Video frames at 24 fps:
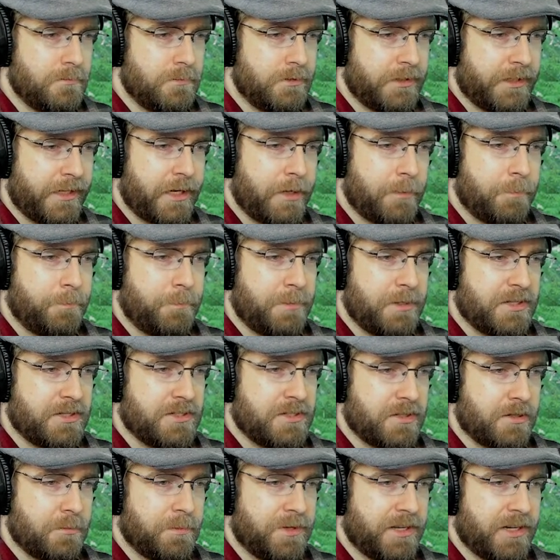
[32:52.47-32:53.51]
lake
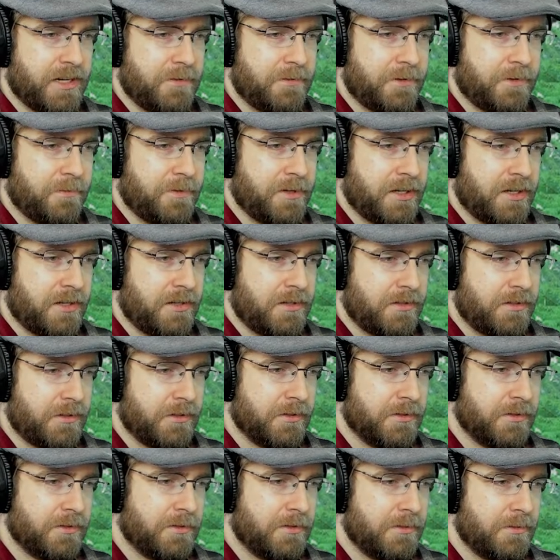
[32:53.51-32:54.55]
beast are we gonna have to fight,
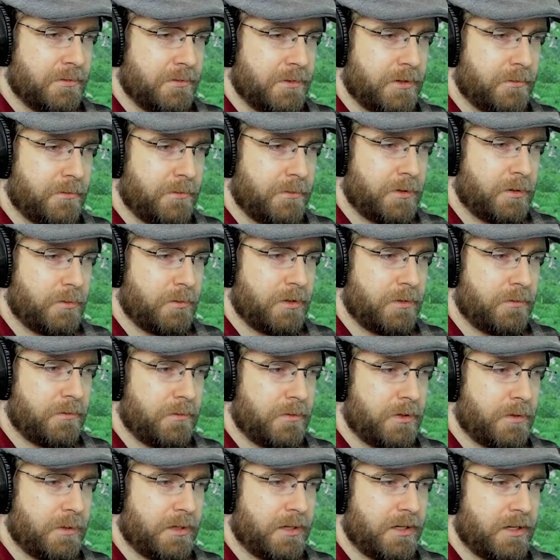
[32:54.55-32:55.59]
huh? What are
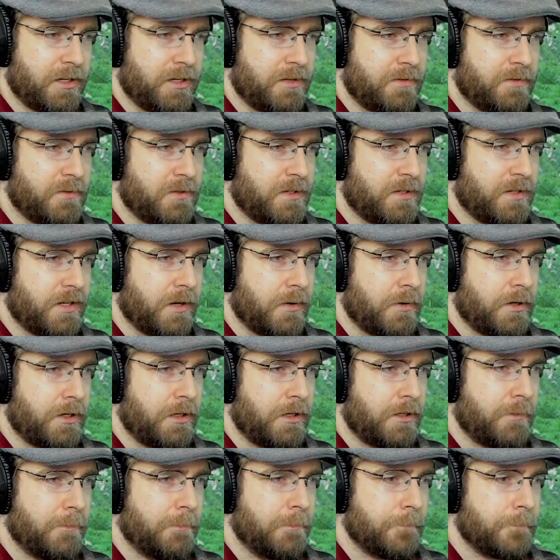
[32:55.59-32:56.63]
we gonna have to encounter
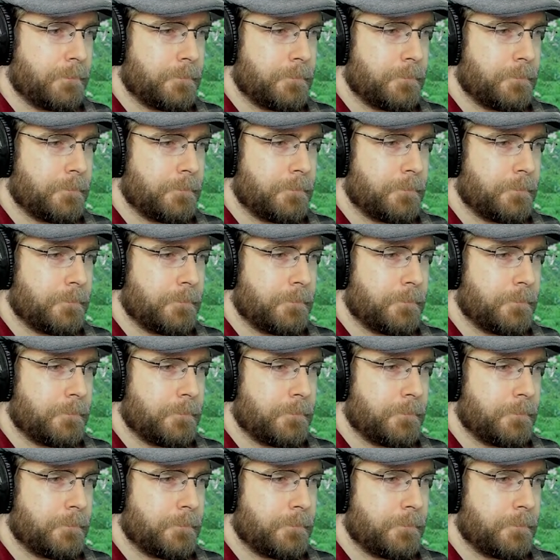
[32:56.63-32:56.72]
here?